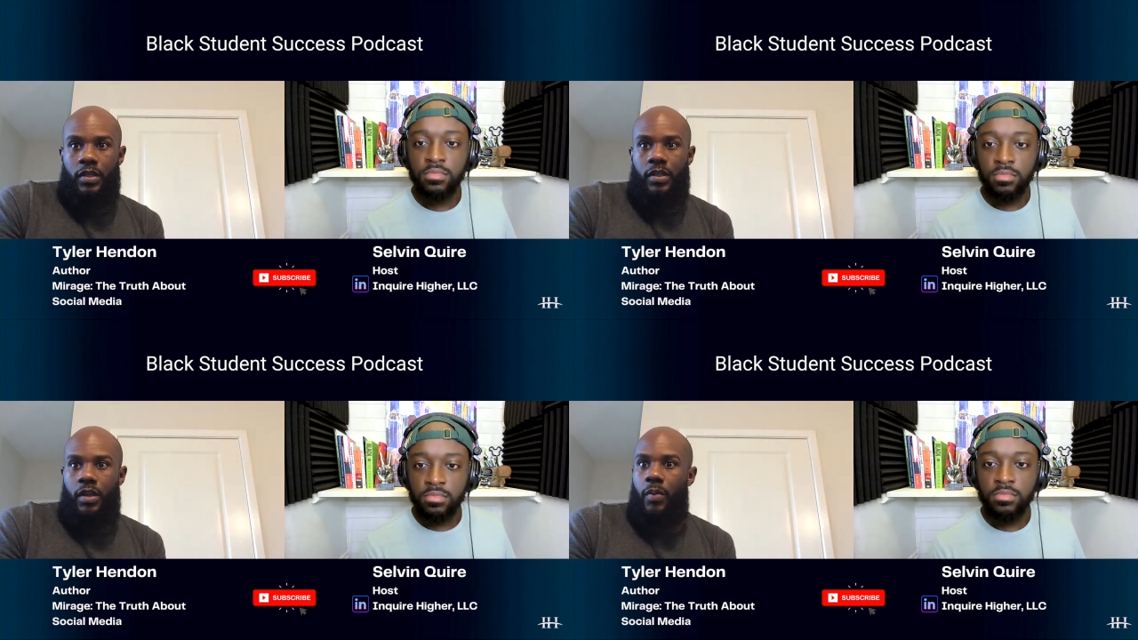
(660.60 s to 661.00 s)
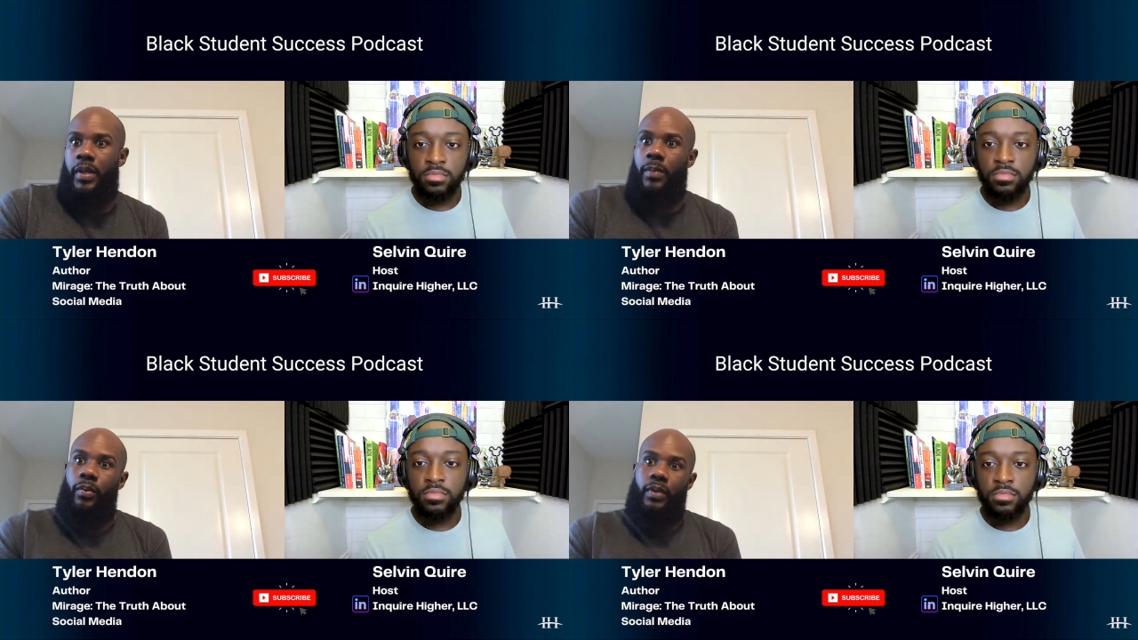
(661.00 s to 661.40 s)
Speaker 1: You know,
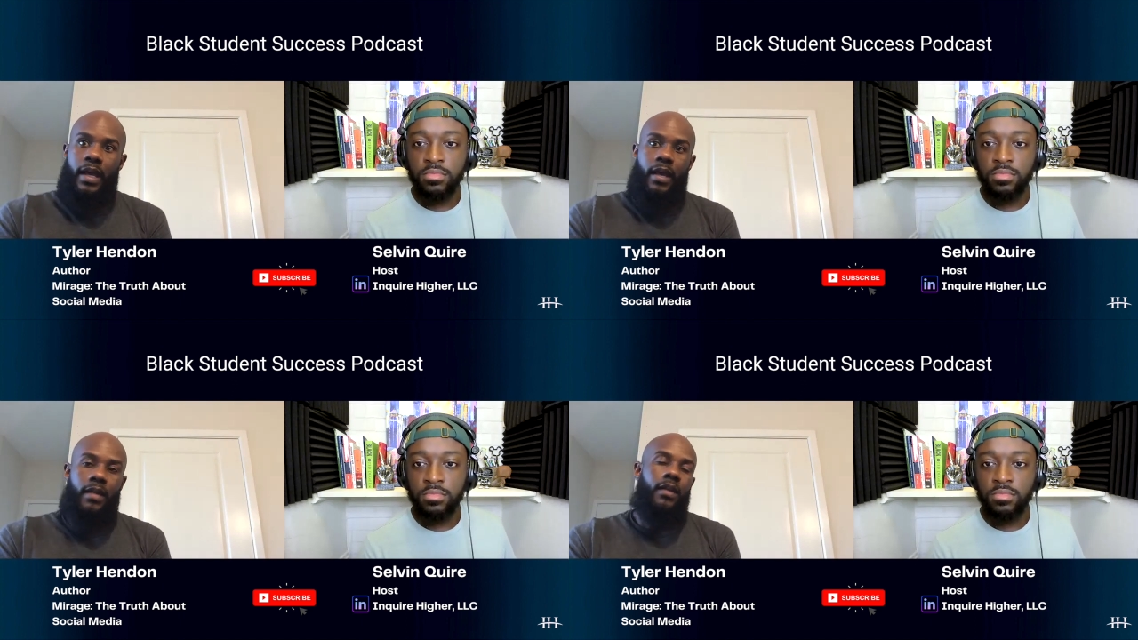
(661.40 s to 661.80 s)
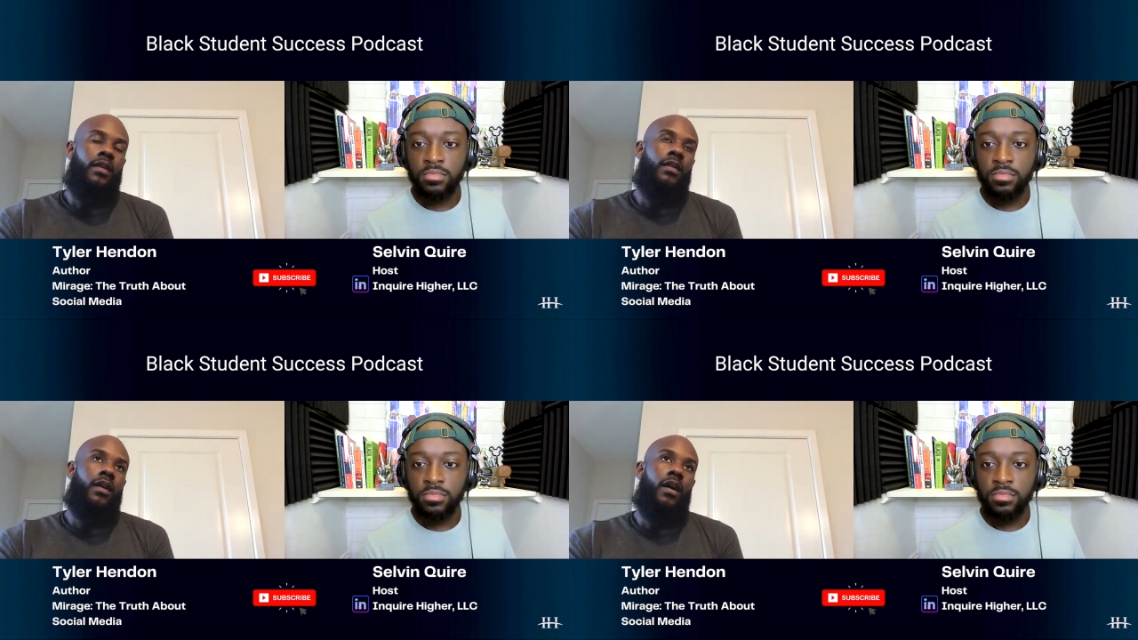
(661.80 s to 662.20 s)
people that
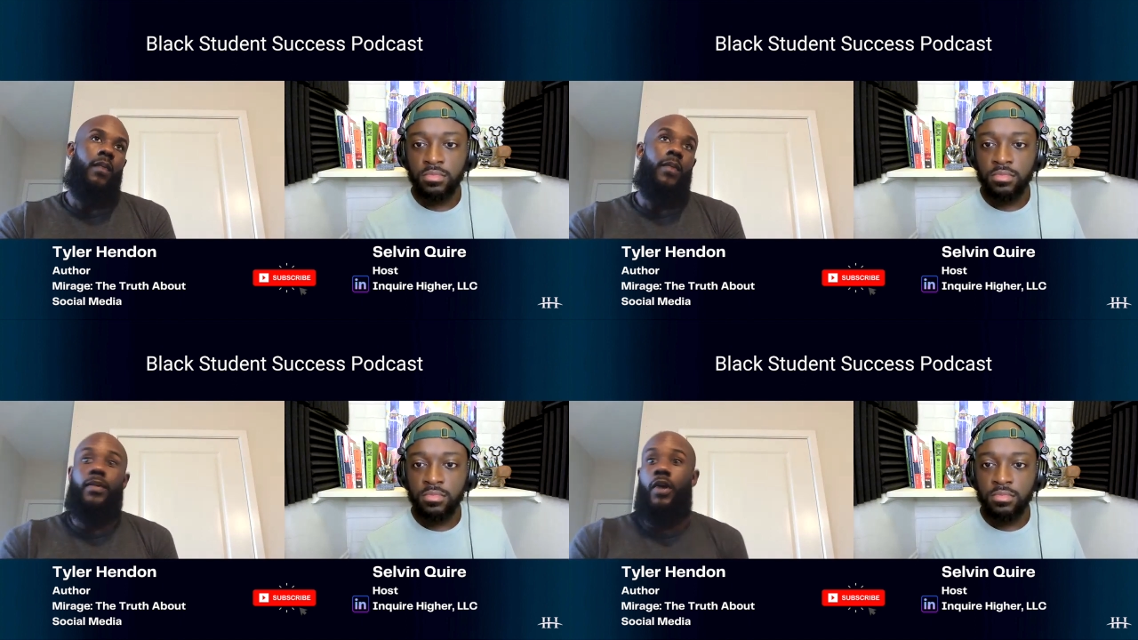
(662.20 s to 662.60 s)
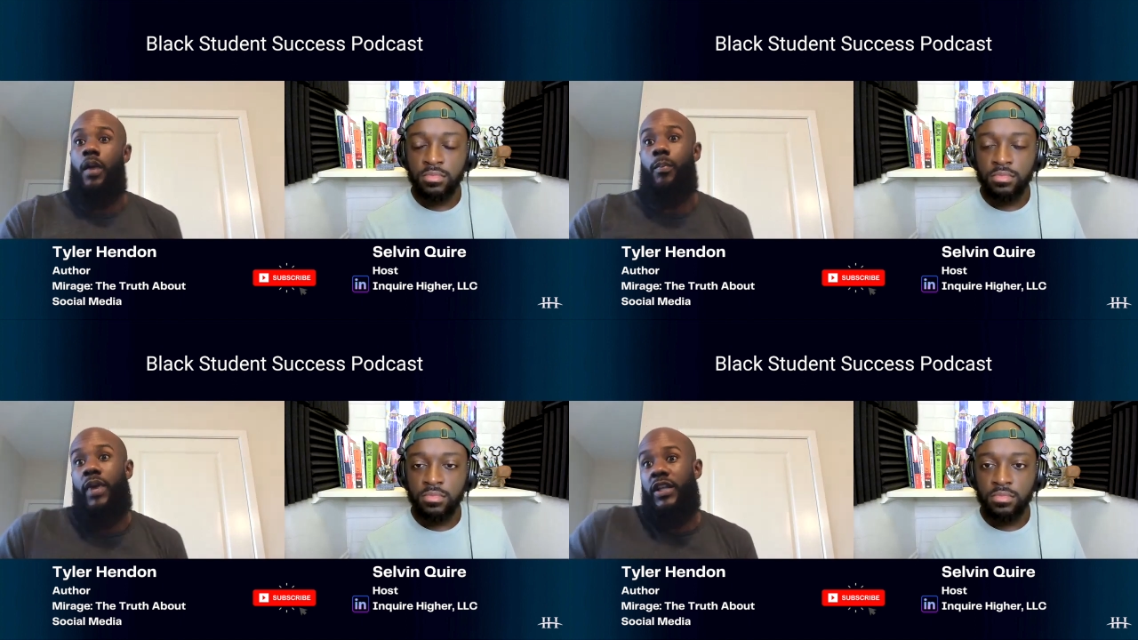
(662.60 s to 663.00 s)
uh, maybe
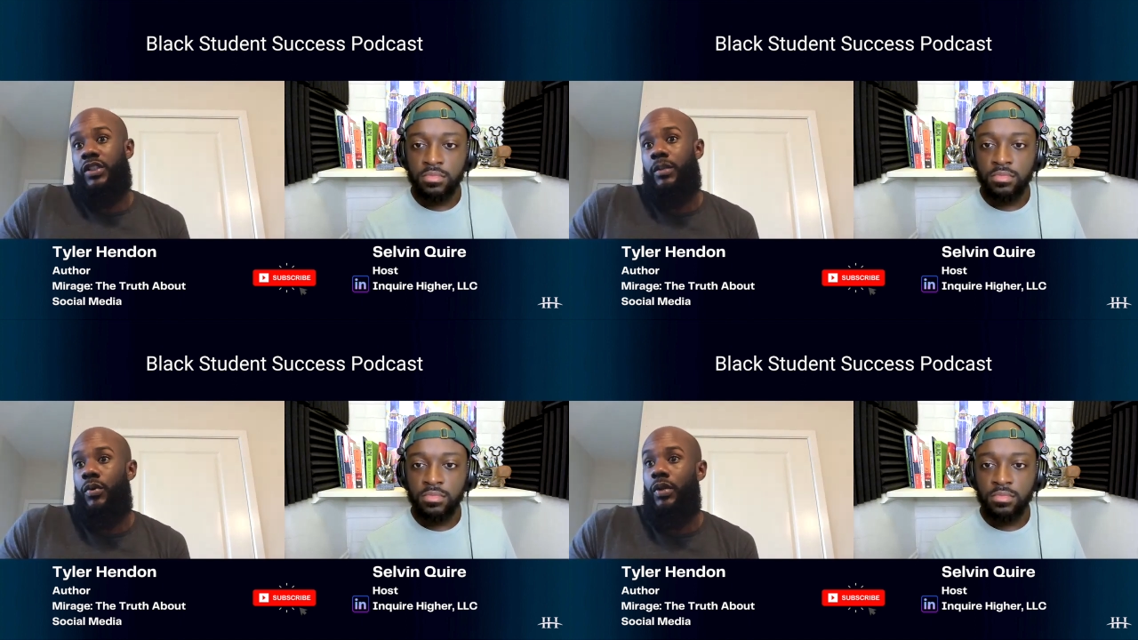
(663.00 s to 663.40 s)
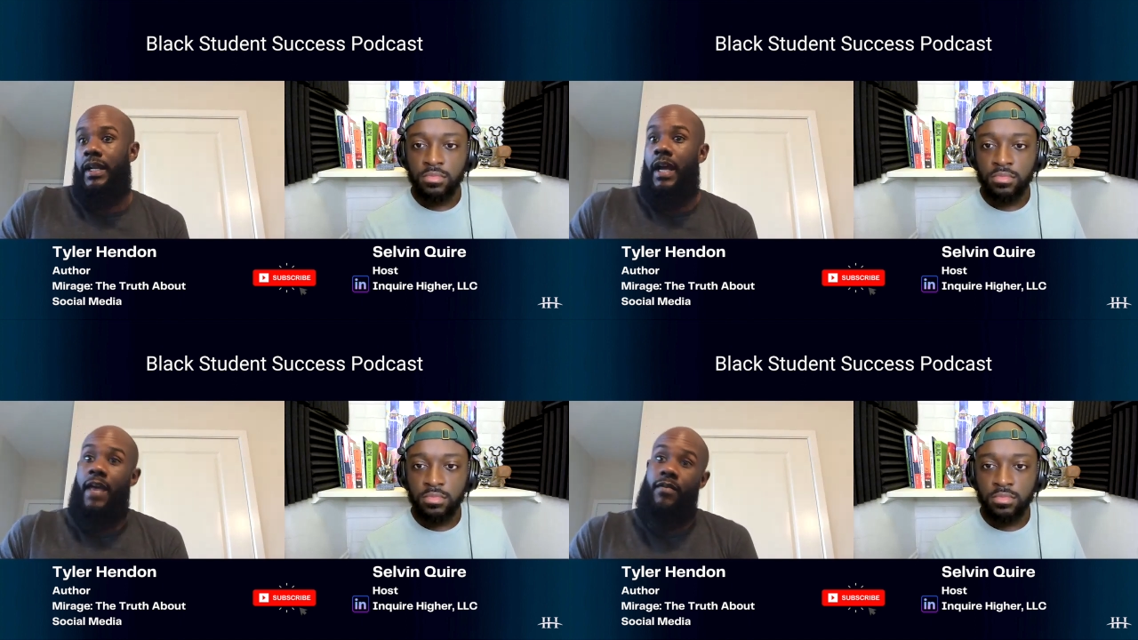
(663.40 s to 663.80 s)
are impressionable
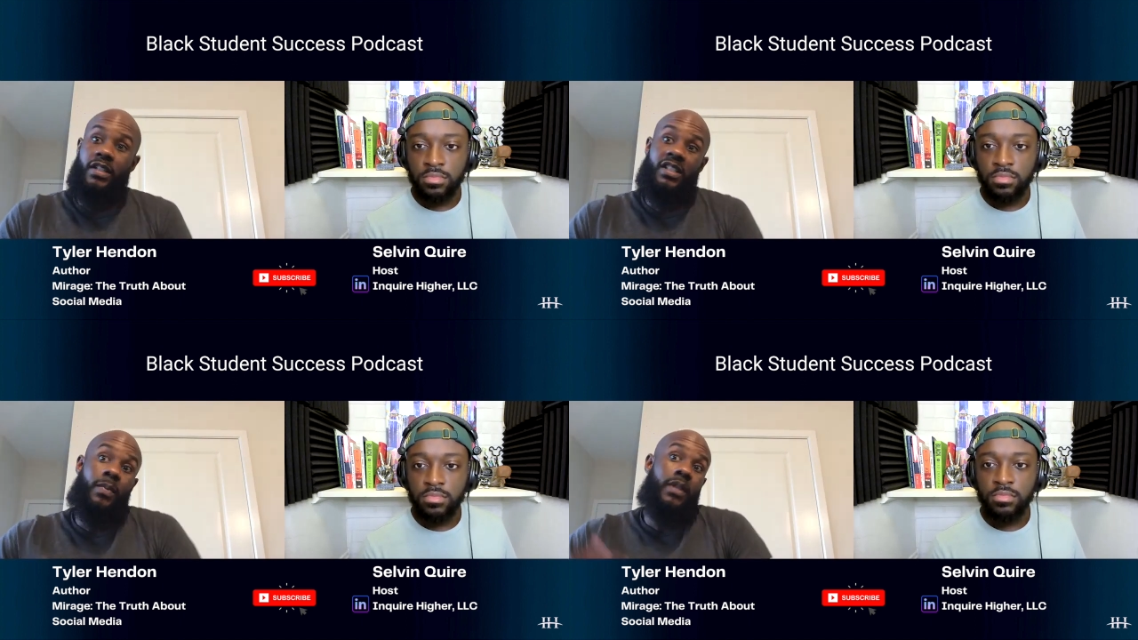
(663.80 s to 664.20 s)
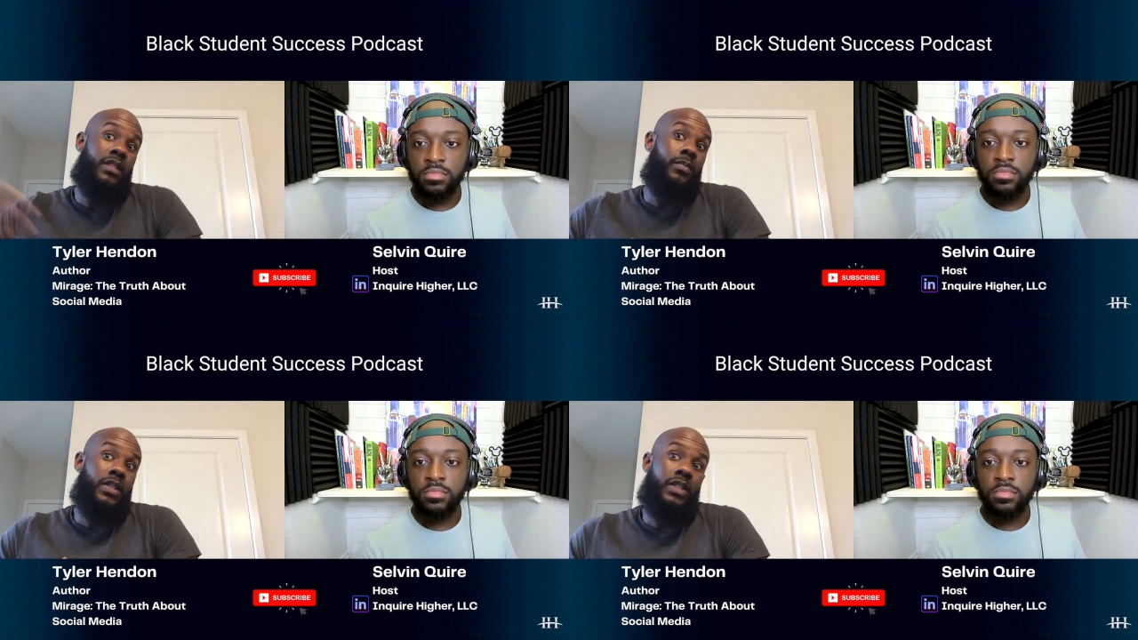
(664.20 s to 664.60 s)
and haven't
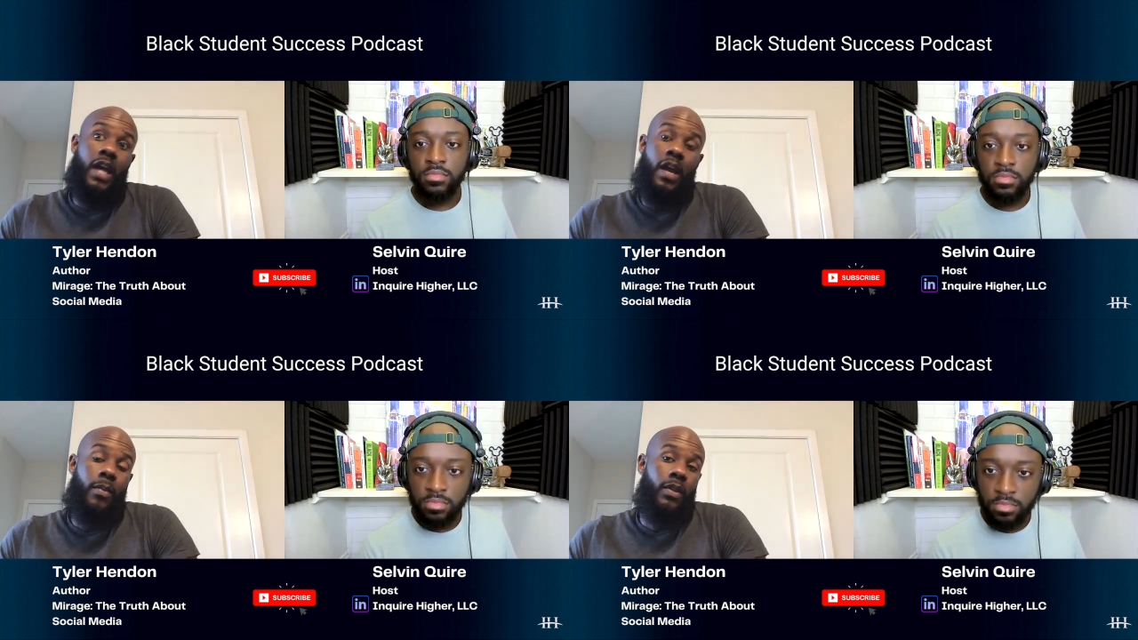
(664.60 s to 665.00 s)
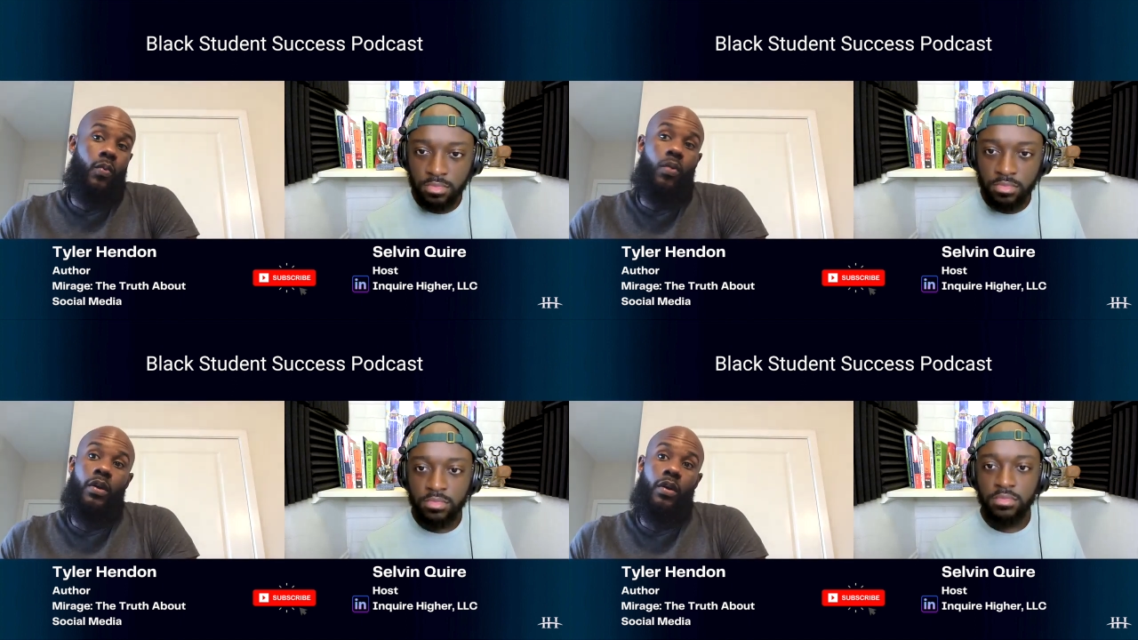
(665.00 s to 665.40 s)
spent as much time in
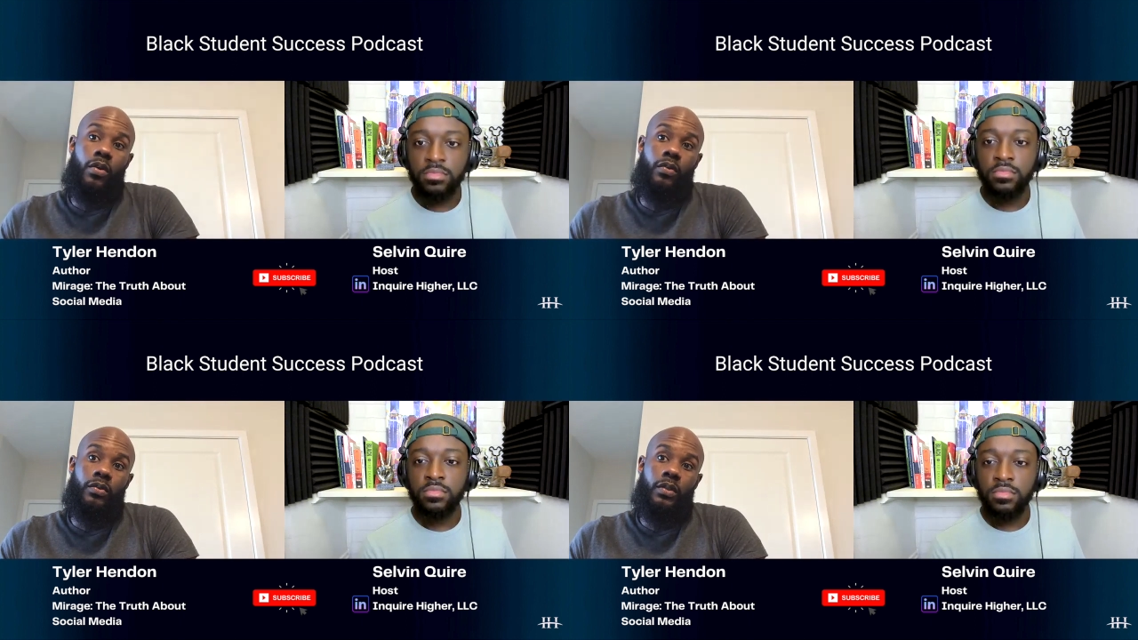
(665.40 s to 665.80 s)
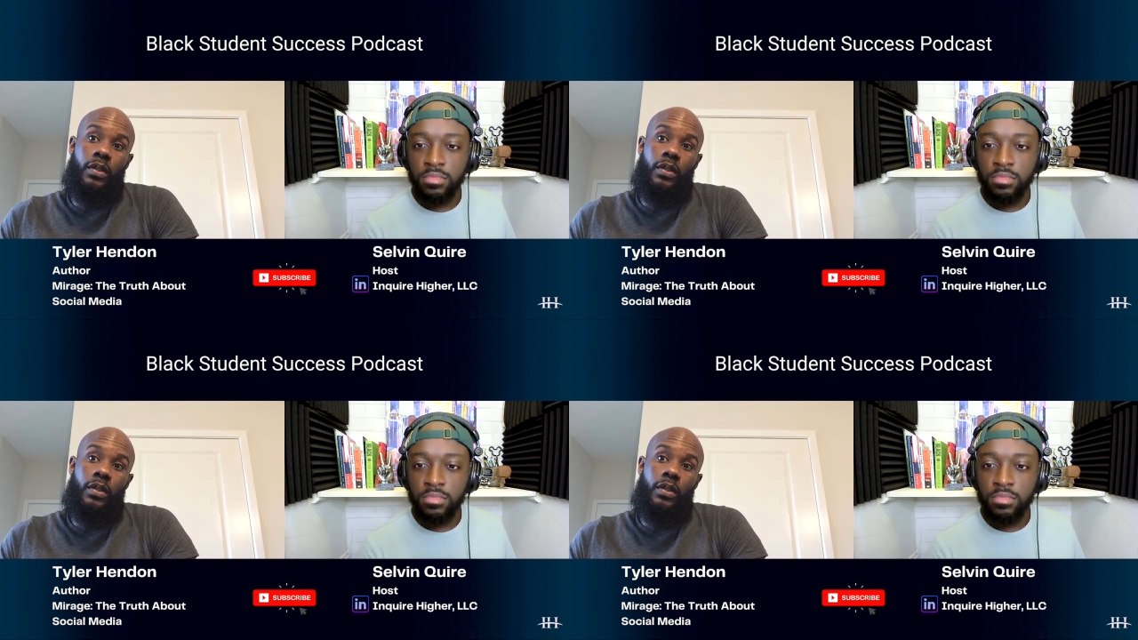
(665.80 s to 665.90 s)
the world